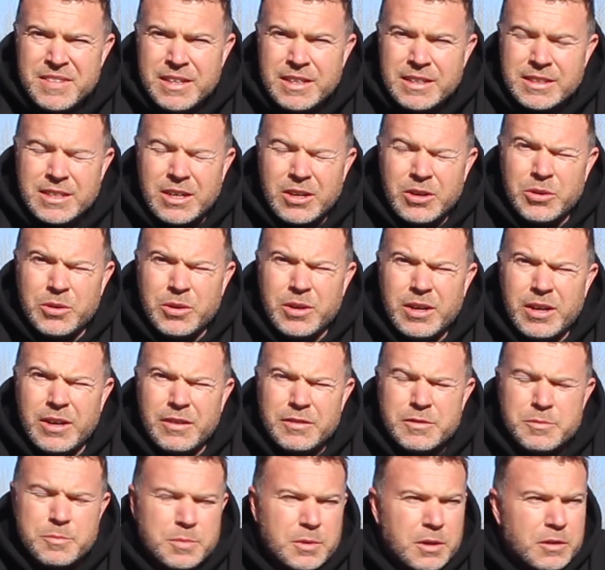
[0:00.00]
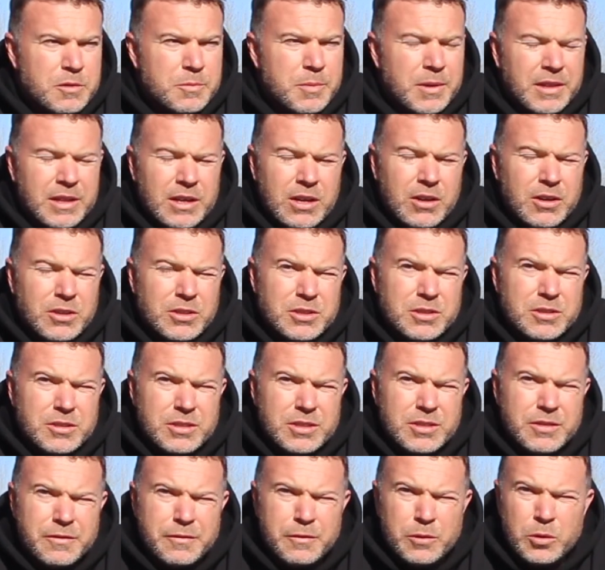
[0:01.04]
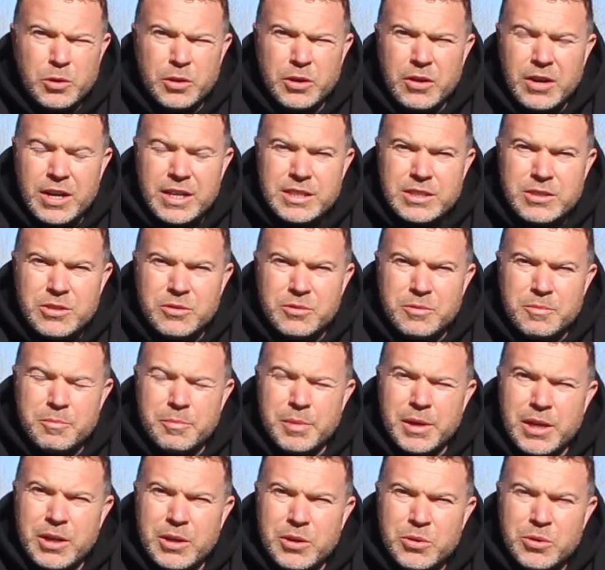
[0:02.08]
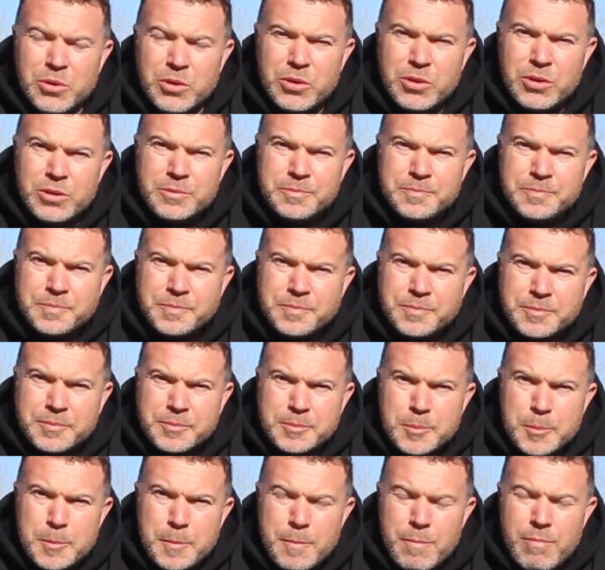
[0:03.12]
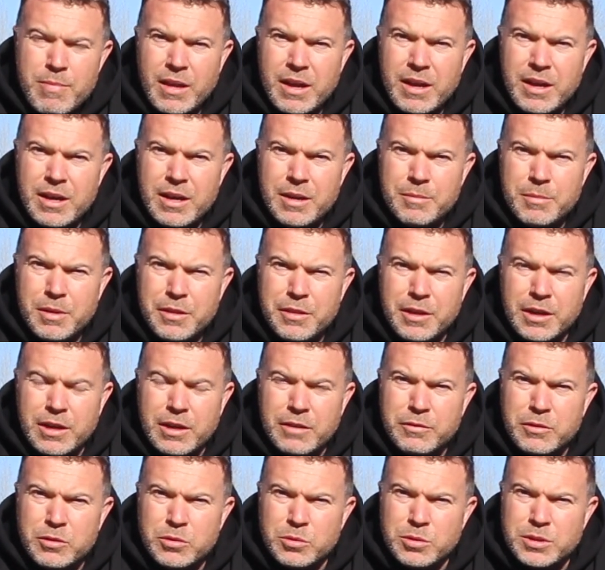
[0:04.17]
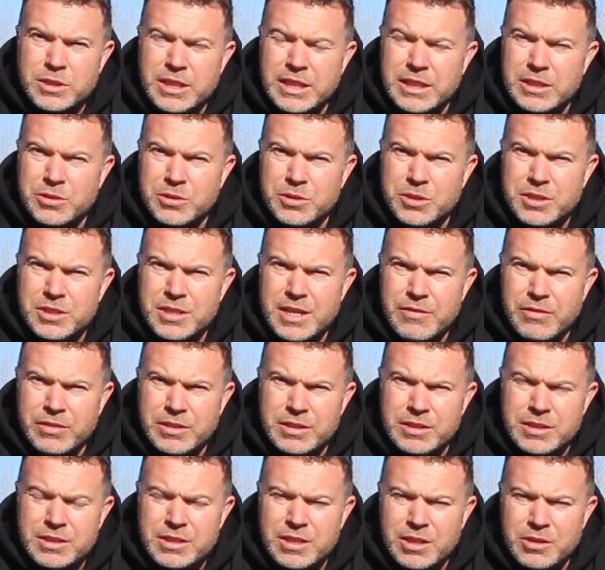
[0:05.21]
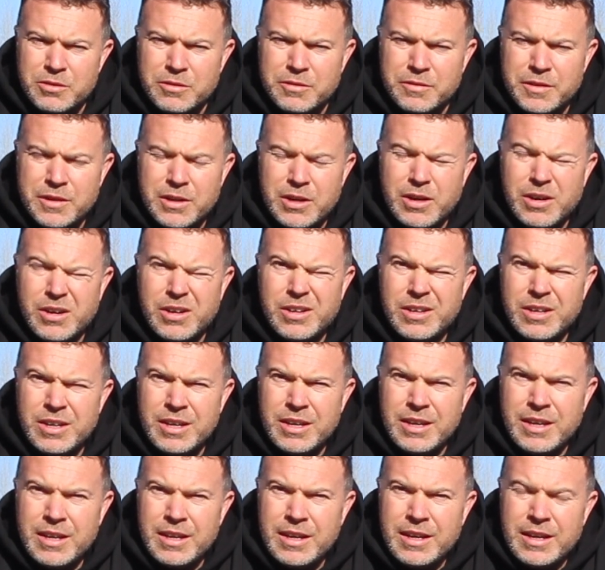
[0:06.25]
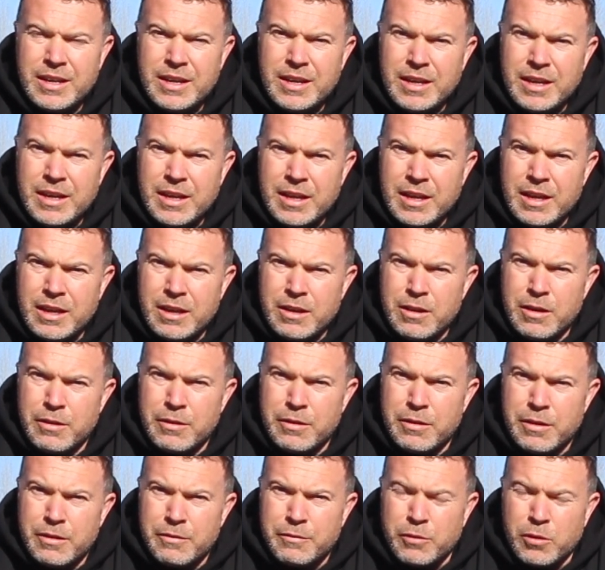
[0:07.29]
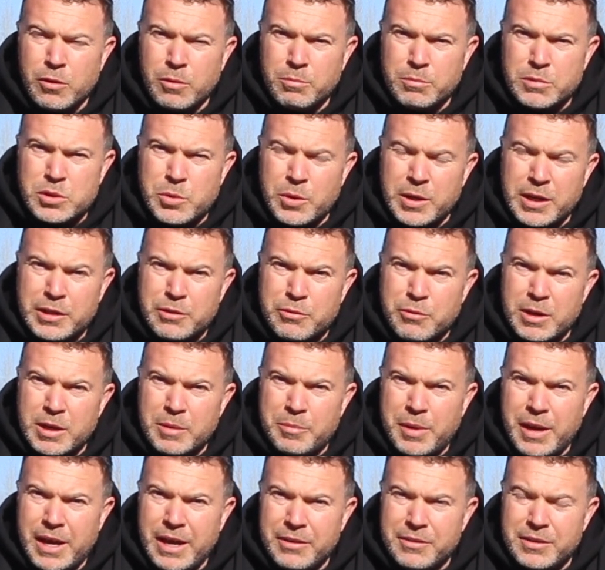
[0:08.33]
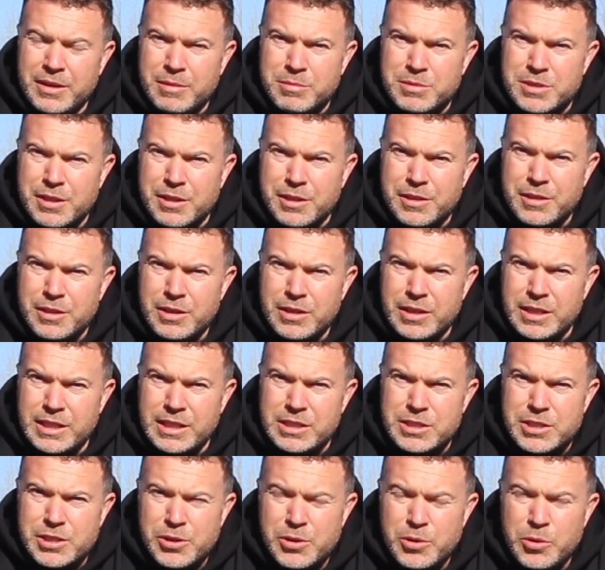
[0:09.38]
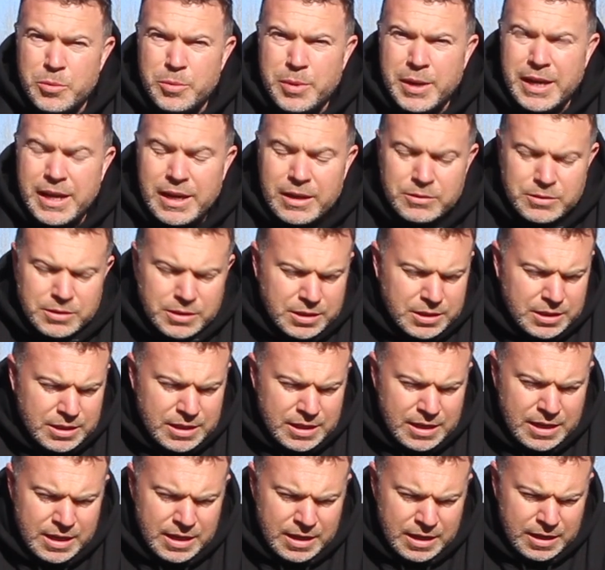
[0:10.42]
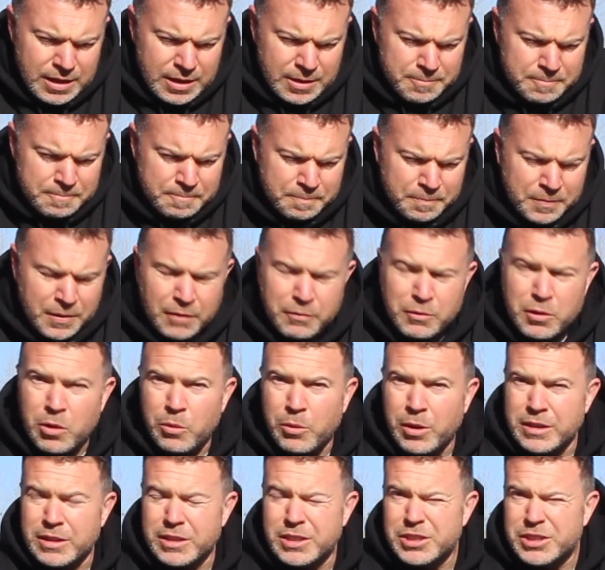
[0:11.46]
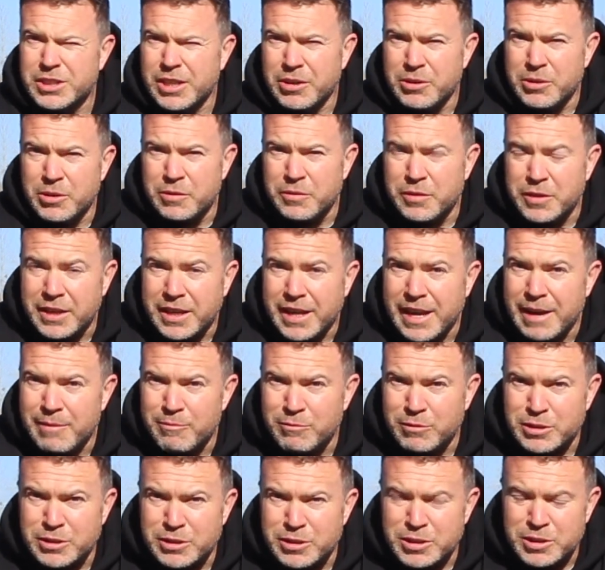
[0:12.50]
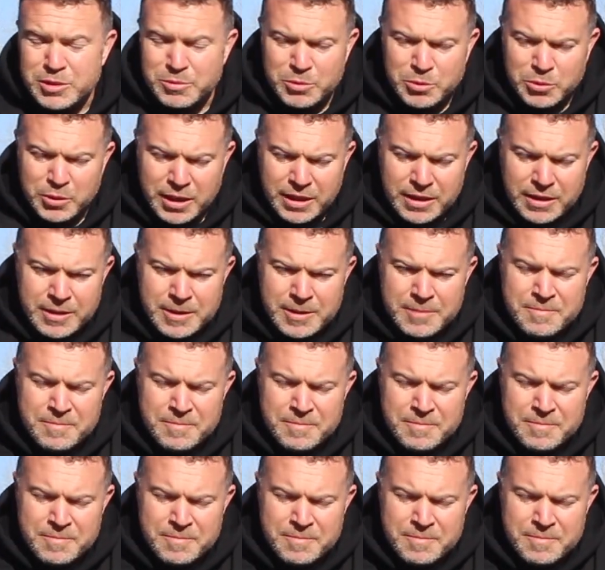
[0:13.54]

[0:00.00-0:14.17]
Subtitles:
So I've spent the last 4 nights on Bignicourt. I think I've caught 6 or 7 so far, from £23 up to £32. I've got one to show you for the cameras this morning.